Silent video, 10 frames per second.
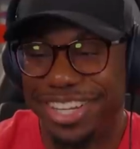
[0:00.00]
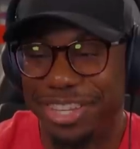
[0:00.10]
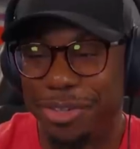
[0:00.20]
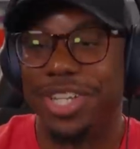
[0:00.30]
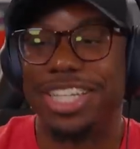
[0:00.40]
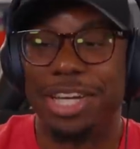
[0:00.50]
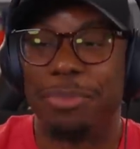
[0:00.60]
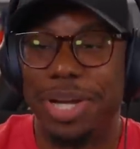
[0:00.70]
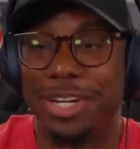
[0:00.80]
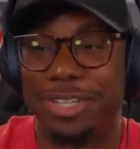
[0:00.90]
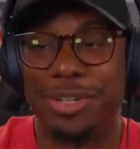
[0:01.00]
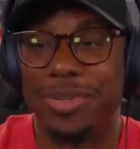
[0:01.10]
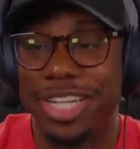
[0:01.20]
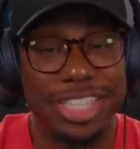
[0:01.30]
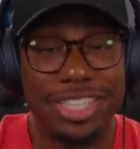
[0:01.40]
You couldn't tell by her
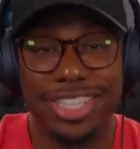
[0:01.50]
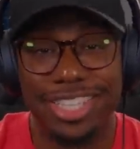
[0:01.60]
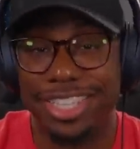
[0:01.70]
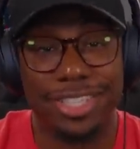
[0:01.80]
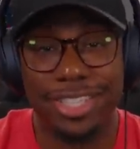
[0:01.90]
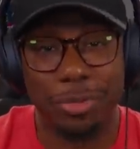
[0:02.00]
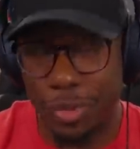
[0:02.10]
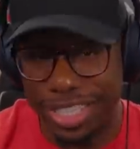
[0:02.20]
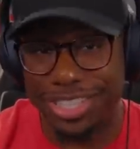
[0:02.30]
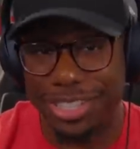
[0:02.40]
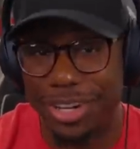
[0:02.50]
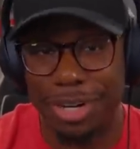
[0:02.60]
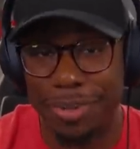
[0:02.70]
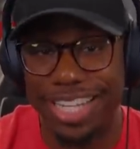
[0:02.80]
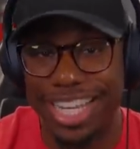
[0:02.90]
tone that she wasn't talking about